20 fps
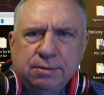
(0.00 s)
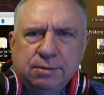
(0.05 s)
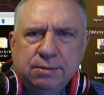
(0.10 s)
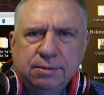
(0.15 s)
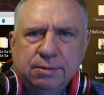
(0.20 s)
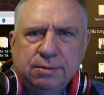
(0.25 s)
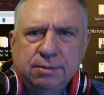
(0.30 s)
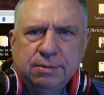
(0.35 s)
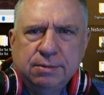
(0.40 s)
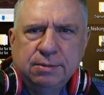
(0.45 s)

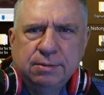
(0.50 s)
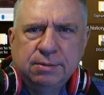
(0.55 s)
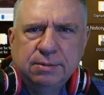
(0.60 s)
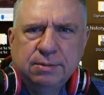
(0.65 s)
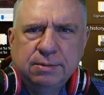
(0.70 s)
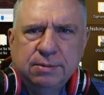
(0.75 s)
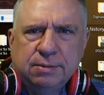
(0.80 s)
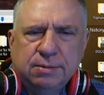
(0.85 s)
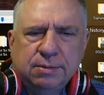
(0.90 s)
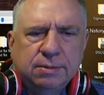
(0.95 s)

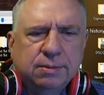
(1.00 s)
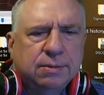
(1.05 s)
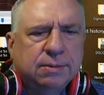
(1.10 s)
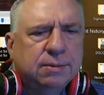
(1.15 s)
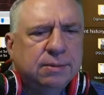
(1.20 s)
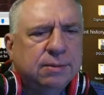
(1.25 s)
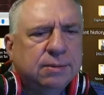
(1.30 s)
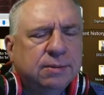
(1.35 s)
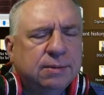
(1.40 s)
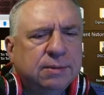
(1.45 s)

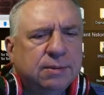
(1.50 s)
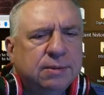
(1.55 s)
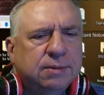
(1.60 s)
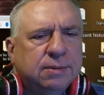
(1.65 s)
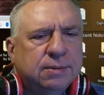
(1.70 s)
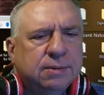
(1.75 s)
No one is speaking in this clip.